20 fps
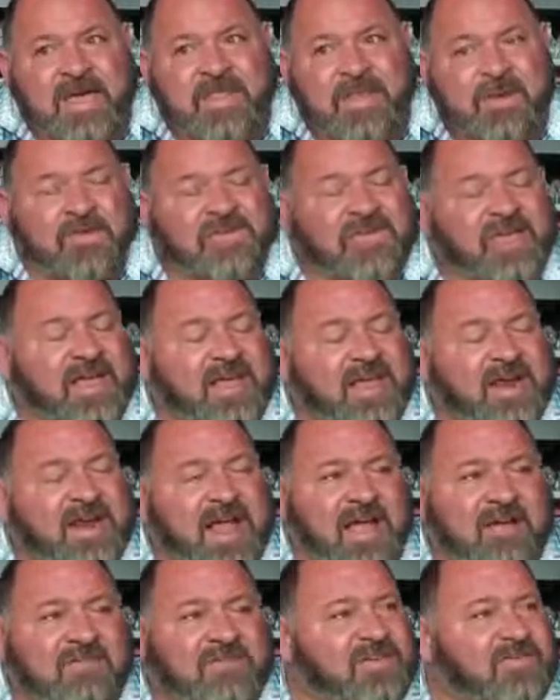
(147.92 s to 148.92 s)
And they were taking
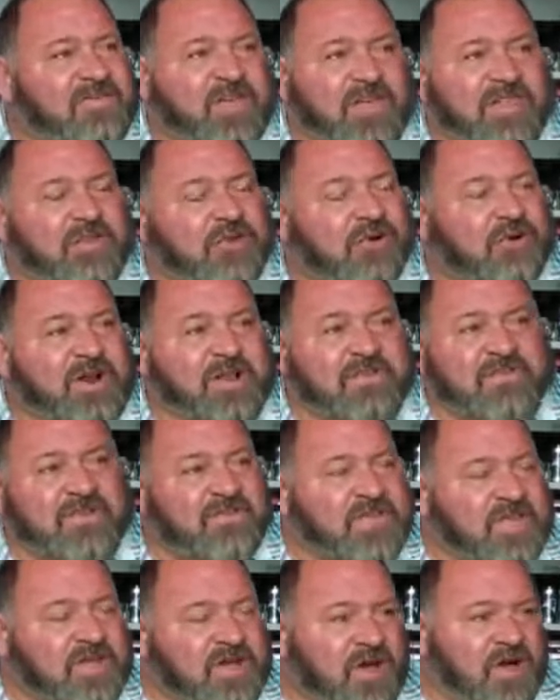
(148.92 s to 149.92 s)
an average of like 30 to
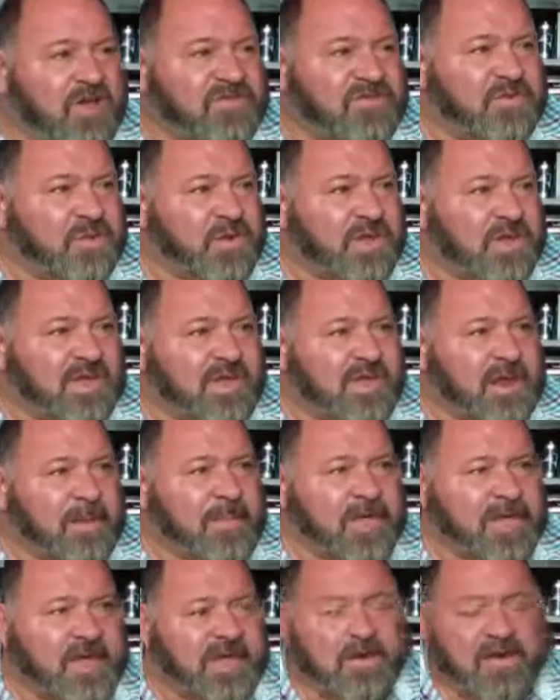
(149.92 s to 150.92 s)
50 calls a week. And
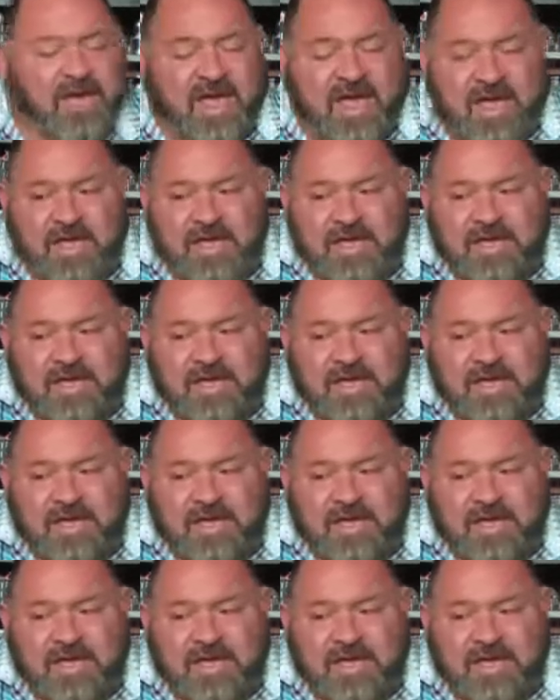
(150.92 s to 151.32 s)
I'm like, okay.